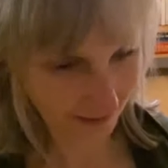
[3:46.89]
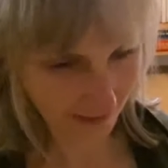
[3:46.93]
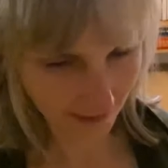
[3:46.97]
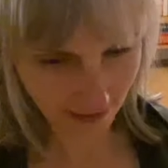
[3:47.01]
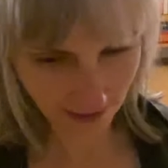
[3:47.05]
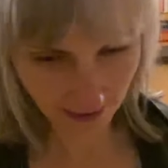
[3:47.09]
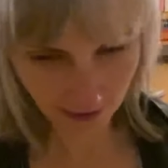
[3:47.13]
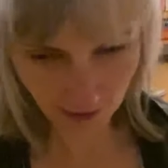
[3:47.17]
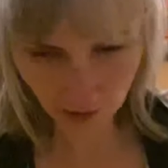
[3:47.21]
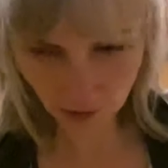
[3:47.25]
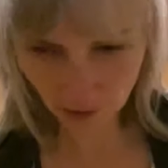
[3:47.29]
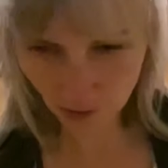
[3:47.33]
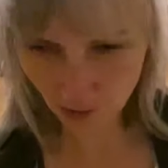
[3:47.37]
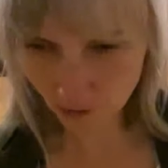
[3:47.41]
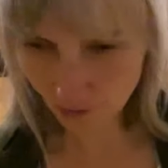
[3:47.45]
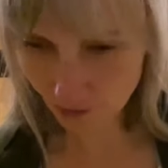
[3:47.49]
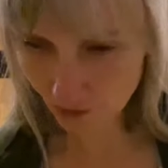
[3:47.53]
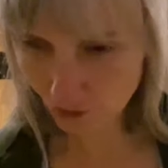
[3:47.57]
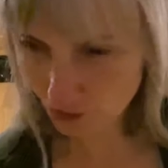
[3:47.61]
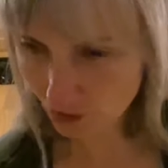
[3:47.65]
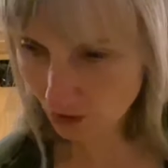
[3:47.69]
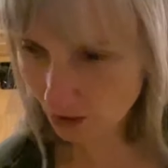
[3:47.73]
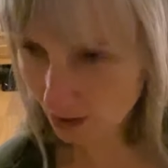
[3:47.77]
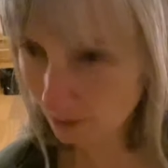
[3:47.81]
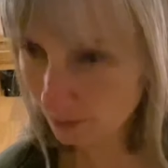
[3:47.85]
and you know the
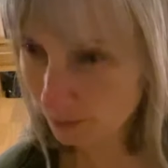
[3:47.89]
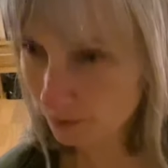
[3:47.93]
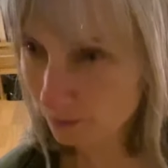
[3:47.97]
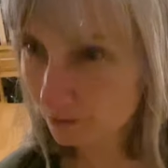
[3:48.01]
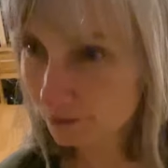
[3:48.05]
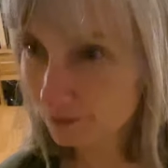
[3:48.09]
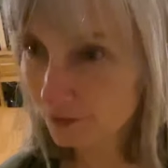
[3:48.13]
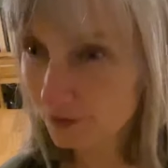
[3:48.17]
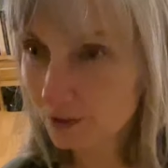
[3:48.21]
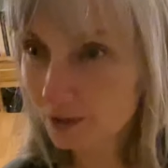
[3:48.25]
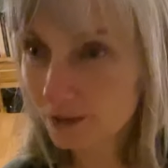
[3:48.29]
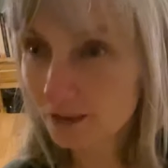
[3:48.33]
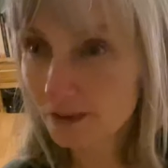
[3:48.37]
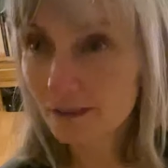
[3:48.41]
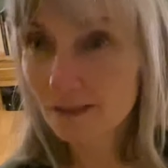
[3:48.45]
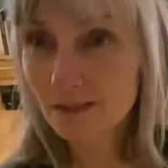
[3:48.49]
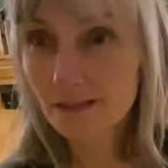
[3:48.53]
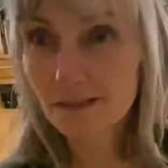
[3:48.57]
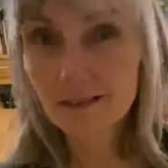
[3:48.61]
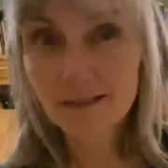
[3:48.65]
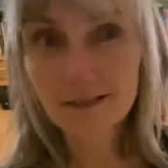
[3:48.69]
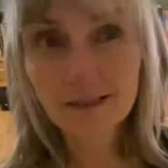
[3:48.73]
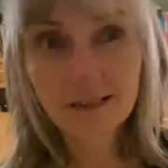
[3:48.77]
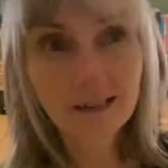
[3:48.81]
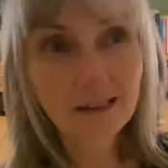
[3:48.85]
shape of a
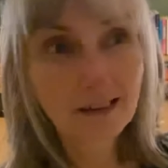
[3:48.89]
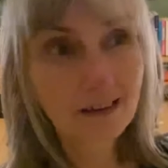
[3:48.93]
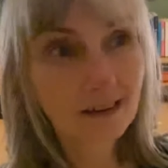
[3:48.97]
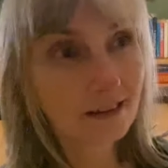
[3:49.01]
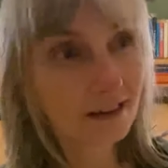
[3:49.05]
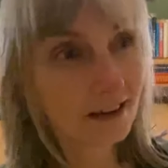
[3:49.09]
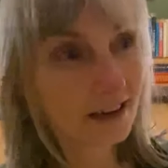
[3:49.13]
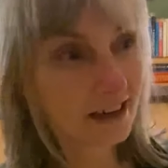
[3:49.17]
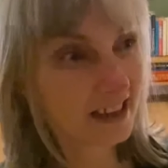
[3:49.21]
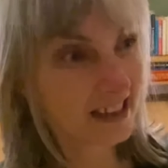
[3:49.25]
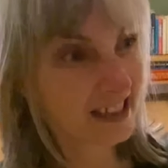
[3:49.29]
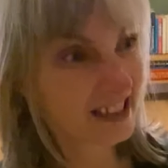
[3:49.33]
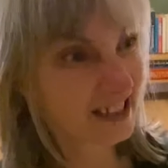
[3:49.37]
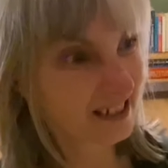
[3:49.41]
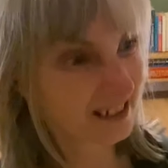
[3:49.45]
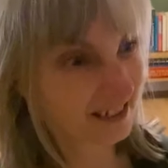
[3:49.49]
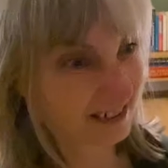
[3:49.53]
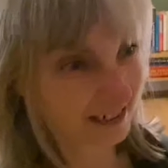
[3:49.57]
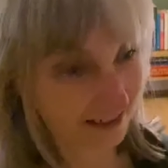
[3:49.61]
egg.